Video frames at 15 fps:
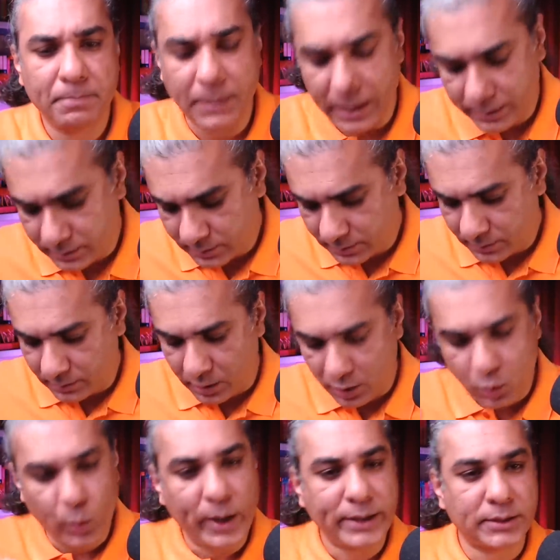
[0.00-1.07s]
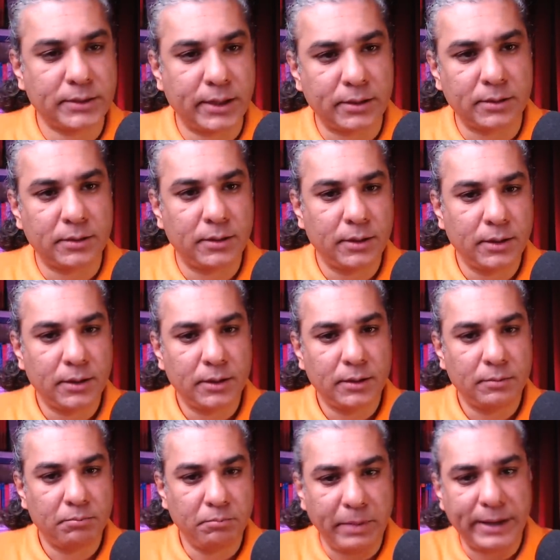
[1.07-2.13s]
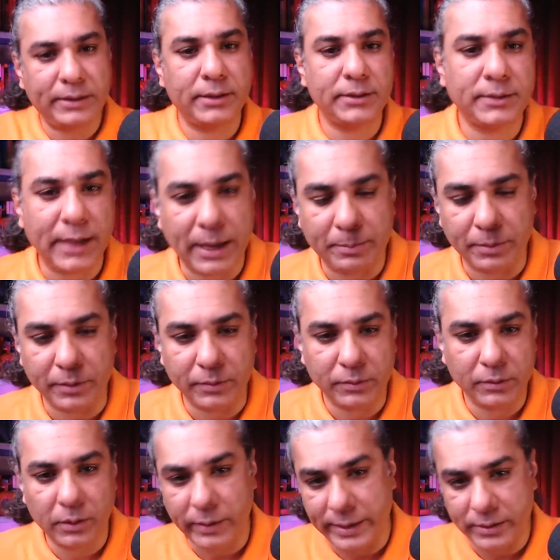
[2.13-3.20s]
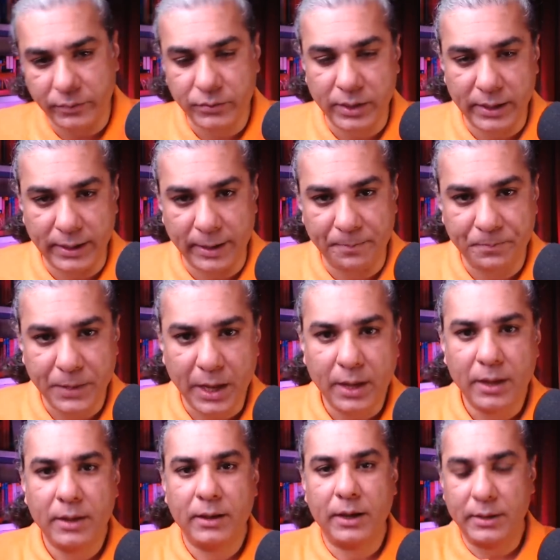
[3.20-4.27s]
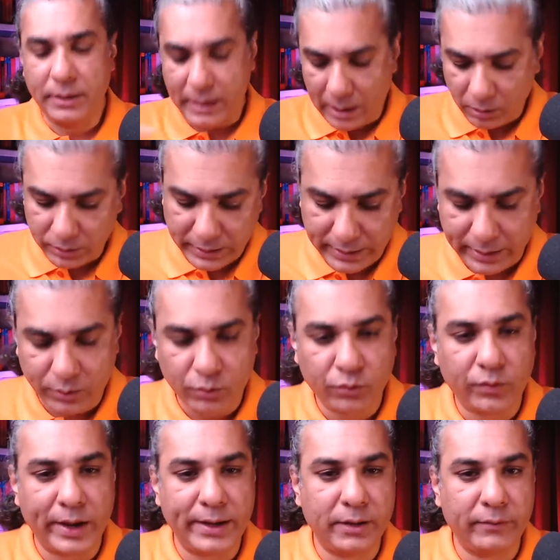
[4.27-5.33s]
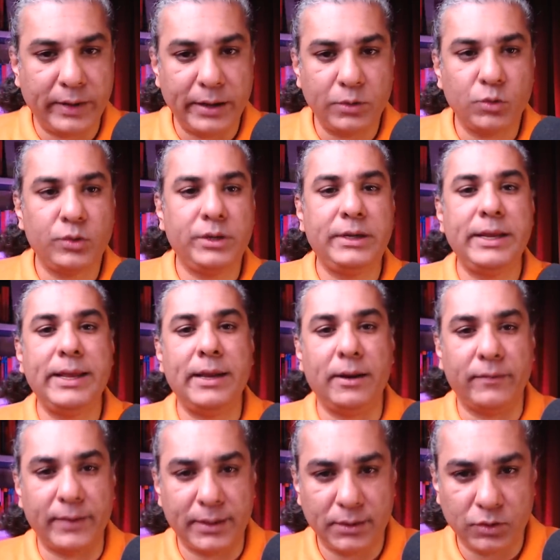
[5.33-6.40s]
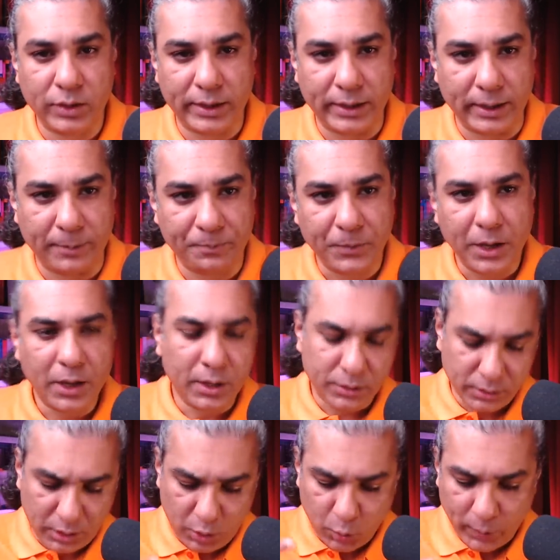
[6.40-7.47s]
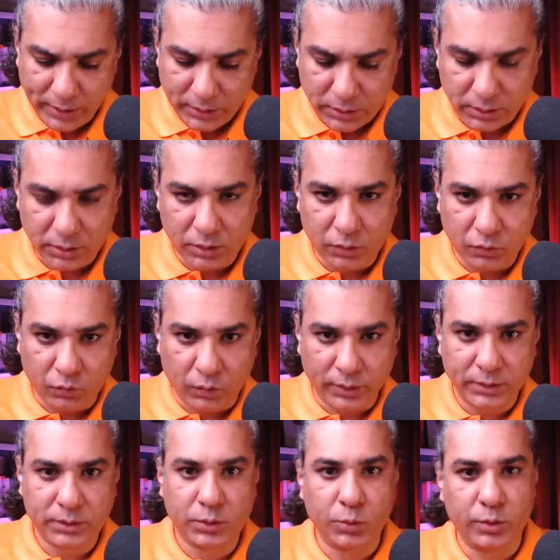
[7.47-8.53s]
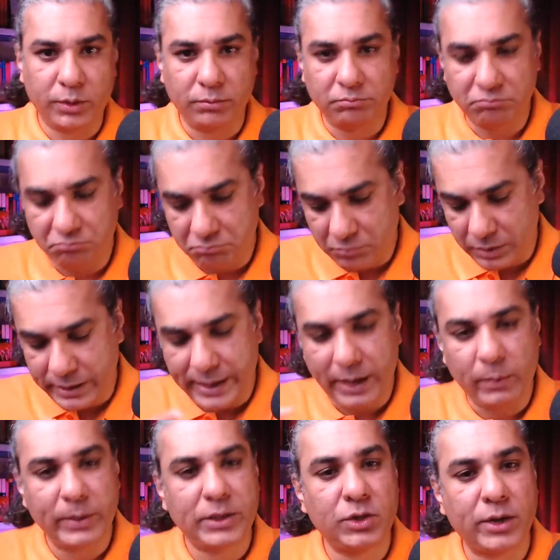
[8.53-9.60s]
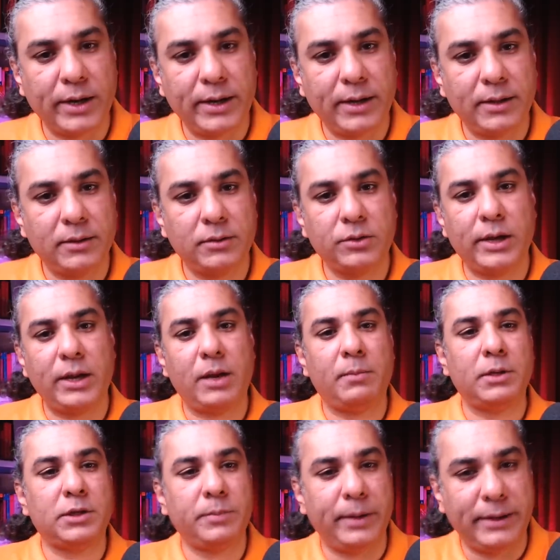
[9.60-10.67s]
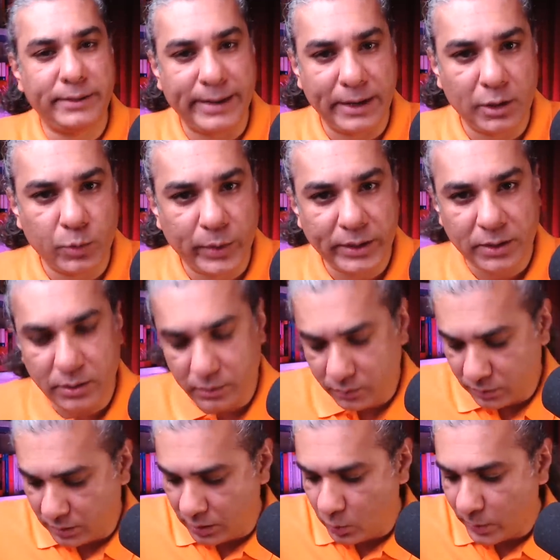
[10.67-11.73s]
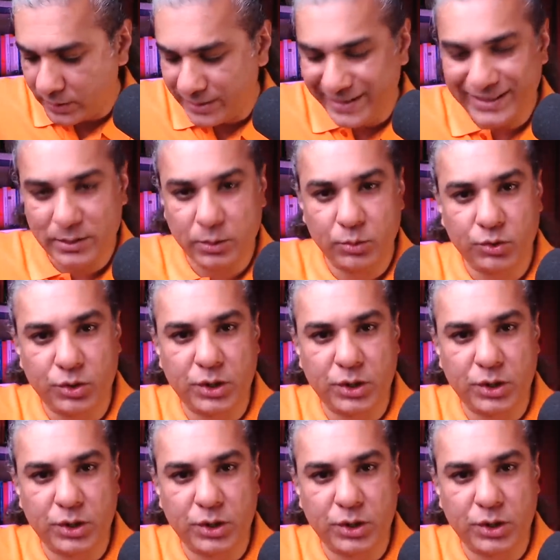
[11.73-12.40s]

It's the US that made this happen, the rise of China. And now they need to find a way to deal with China. So the US wants to deal with China. China must be dealt with. The US needs to